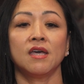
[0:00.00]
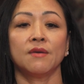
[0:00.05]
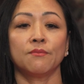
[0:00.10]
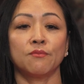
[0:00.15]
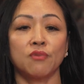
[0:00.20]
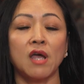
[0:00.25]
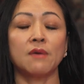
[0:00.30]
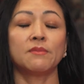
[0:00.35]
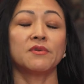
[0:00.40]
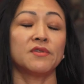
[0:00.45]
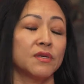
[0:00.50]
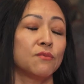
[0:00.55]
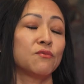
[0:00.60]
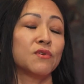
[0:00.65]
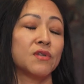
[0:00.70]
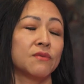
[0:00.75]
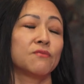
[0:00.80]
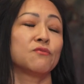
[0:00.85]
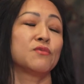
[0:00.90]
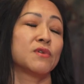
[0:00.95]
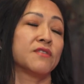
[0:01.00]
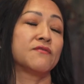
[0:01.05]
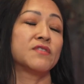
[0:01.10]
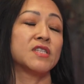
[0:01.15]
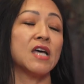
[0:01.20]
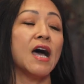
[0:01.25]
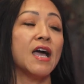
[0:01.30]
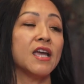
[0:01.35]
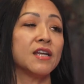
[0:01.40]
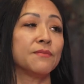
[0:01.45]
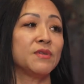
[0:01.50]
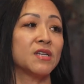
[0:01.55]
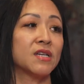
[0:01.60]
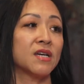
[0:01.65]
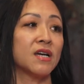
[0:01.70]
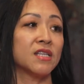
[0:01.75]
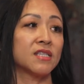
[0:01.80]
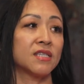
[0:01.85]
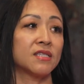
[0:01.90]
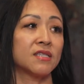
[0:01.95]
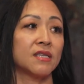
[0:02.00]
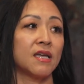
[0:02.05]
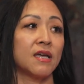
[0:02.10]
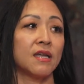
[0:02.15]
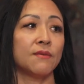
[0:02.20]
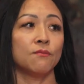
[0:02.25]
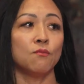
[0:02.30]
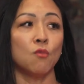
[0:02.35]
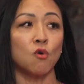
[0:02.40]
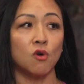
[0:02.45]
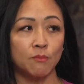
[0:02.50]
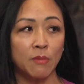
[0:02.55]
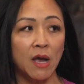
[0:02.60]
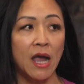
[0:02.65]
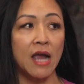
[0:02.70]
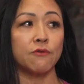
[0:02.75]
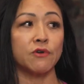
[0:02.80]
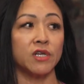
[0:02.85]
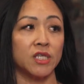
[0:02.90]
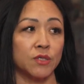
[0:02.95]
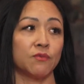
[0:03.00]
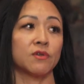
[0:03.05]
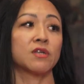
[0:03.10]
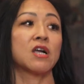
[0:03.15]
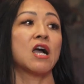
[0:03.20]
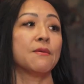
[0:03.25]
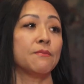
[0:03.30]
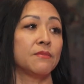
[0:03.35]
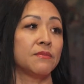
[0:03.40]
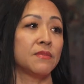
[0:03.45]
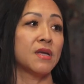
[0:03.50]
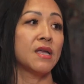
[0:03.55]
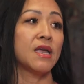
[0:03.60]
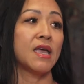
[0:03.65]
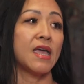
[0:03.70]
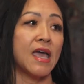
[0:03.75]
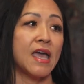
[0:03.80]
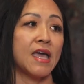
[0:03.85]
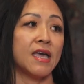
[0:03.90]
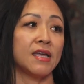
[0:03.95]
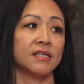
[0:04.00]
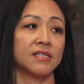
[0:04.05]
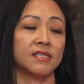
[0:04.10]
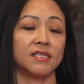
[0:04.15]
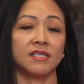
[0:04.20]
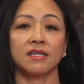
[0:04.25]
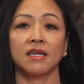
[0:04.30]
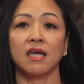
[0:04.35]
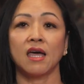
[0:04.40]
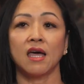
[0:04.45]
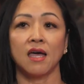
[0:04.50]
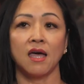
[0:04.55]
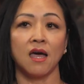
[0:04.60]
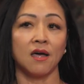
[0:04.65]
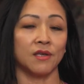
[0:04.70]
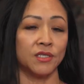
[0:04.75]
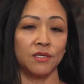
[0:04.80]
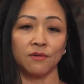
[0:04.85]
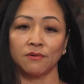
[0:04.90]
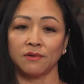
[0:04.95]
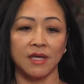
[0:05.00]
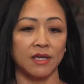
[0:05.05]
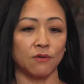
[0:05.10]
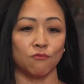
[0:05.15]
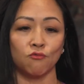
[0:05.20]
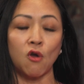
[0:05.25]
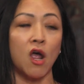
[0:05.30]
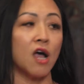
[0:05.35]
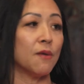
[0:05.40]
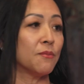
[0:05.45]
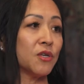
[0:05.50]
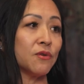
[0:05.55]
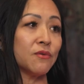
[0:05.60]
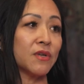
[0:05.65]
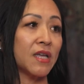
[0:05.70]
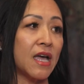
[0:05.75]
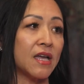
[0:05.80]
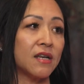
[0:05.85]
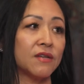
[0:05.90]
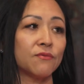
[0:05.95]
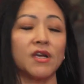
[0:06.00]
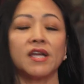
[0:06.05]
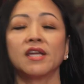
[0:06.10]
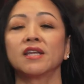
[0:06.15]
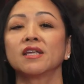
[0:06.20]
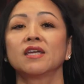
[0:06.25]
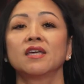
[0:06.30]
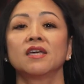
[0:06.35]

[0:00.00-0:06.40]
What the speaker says: probably would have died because more pirates would come and also rob you again, right?